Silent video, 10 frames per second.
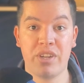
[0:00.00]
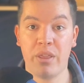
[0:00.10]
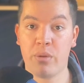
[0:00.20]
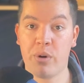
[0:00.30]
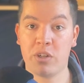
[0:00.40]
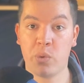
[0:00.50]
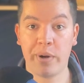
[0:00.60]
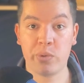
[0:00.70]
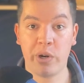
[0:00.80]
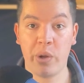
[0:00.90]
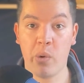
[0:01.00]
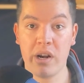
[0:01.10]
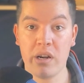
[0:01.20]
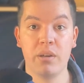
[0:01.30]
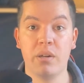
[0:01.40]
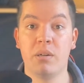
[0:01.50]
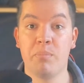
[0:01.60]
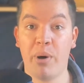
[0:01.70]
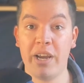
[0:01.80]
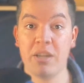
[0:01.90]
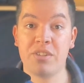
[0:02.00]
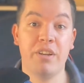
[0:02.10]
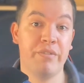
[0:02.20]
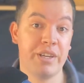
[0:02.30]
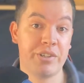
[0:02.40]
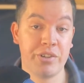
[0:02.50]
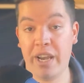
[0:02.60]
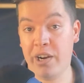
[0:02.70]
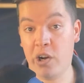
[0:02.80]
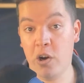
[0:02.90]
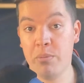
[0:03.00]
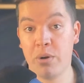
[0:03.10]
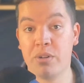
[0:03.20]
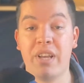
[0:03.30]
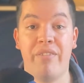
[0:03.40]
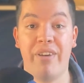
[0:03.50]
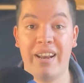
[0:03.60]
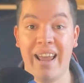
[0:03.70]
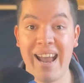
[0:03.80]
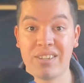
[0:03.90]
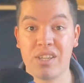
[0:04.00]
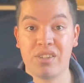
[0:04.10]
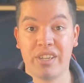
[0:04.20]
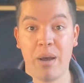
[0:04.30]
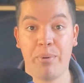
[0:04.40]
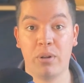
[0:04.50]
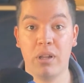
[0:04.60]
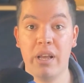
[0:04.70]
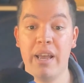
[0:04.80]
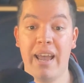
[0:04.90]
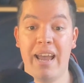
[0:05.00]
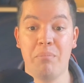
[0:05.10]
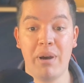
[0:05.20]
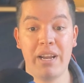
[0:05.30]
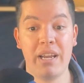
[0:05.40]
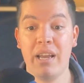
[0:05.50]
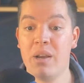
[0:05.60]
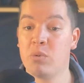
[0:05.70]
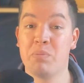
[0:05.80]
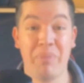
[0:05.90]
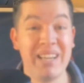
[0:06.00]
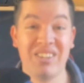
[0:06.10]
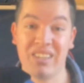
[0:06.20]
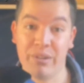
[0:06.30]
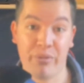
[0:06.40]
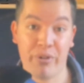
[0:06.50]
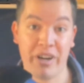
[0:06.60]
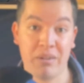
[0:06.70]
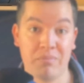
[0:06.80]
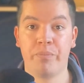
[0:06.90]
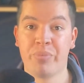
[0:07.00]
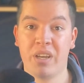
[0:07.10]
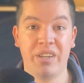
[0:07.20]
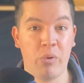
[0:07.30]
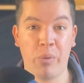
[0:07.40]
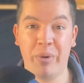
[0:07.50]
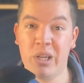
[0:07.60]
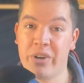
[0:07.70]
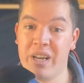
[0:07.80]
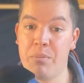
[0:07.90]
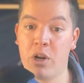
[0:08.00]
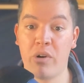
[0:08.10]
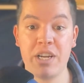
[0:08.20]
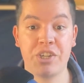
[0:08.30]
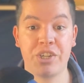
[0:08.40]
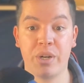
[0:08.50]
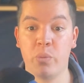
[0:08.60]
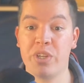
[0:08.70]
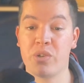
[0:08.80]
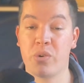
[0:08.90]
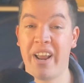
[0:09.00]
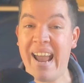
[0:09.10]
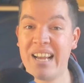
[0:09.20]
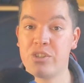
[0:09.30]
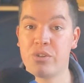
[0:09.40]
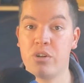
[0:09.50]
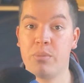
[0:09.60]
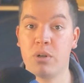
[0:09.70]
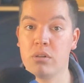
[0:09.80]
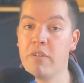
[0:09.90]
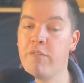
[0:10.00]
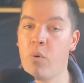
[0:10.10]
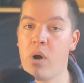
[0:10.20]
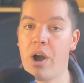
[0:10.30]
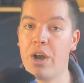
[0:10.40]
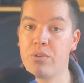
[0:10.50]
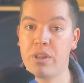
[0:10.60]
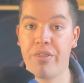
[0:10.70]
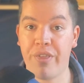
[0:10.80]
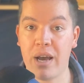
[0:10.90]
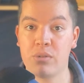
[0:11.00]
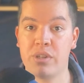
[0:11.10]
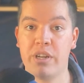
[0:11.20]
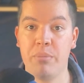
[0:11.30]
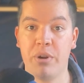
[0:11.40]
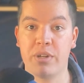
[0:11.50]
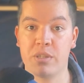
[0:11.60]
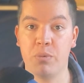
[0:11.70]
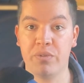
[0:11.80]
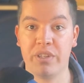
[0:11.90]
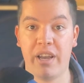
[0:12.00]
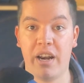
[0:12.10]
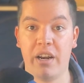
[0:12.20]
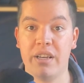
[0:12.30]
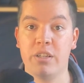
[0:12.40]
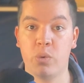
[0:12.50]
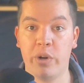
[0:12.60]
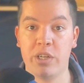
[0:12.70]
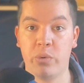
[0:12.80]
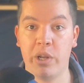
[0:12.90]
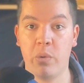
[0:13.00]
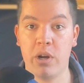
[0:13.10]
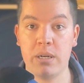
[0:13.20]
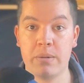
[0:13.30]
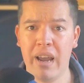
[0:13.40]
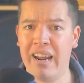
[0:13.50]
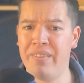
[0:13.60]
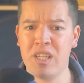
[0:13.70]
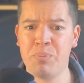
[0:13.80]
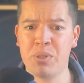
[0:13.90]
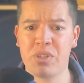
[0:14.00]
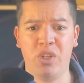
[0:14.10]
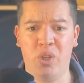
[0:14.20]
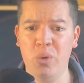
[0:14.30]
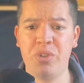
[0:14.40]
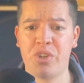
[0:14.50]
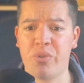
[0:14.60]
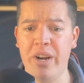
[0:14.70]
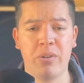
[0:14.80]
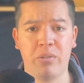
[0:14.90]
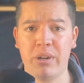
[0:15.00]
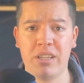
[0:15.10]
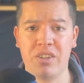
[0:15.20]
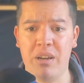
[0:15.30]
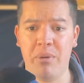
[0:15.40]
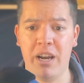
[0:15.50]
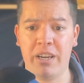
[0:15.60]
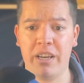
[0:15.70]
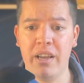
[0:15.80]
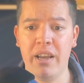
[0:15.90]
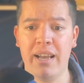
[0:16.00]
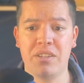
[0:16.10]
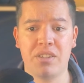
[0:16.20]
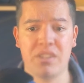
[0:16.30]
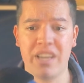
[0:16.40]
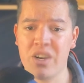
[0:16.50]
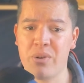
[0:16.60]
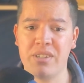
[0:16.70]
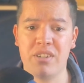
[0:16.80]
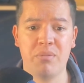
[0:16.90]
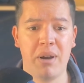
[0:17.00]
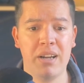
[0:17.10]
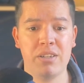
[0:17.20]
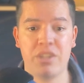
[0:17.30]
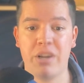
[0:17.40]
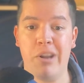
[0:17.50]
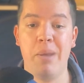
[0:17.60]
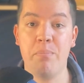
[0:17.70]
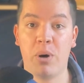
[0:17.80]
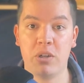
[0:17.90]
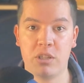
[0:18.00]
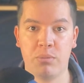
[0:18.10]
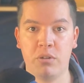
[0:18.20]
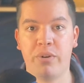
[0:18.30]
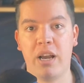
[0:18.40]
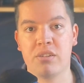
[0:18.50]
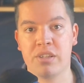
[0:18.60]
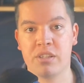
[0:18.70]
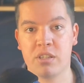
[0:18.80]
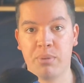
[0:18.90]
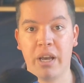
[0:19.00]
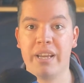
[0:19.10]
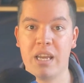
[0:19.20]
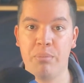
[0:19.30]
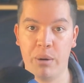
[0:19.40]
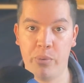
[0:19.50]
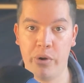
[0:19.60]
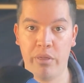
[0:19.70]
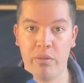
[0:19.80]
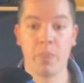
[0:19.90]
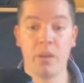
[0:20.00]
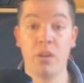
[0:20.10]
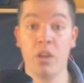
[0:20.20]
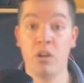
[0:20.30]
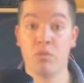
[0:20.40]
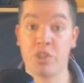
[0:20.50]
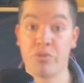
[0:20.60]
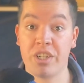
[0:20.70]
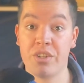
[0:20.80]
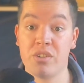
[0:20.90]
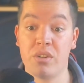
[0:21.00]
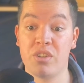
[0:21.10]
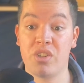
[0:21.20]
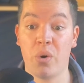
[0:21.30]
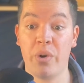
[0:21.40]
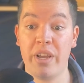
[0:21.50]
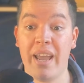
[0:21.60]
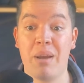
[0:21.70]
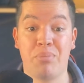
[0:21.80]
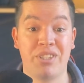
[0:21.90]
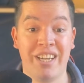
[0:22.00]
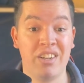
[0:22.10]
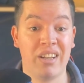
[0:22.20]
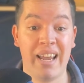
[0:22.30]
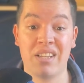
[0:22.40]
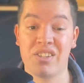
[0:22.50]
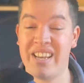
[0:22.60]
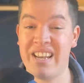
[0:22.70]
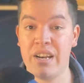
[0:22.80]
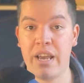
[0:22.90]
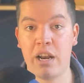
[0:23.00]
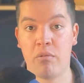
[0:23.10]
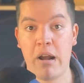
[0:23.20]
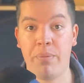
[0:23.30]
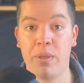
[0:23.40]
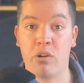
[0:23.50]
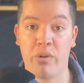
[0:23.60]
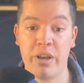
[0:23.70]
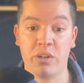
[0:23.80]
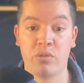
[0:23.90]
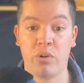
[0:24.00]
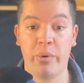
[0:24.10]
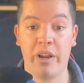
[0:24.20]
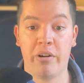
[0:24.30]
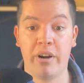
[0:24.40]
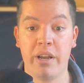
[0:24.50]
throughout 2021, buyers, investors, and homeowners have had access to capital and money was basically free. Now, when we look at immigration, we saw an astronomical 400,000 immigrants move to Canada in 2021. And this puts a huge strain on the real estate market as this increase in demand is near impossible for housing supply to keep up with. Restrictions on zoning and protected lands in and around the Greater Toronto area